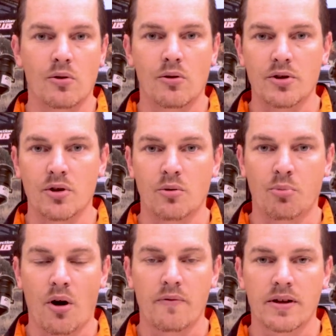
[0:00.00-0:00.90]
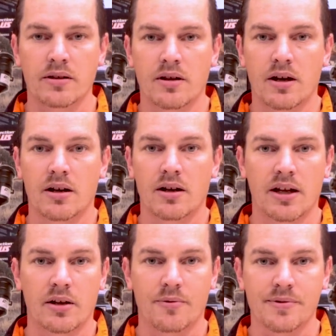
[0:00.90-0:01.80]
or your Provent
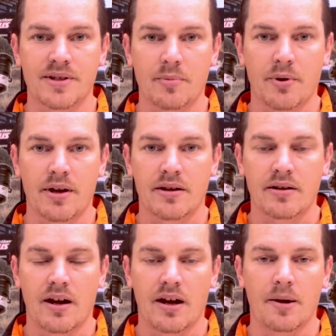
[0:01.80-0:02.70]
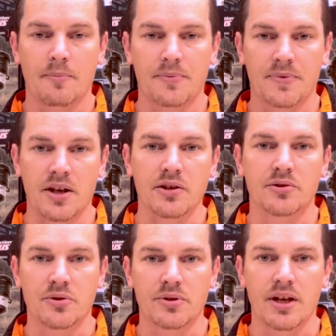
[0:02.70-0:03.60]
air oil separator, that you
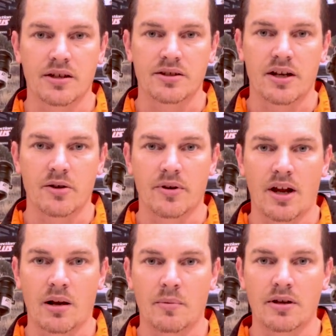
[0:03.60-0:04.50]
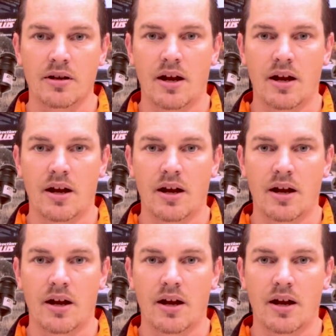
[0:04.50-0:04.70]
do get a genuine element,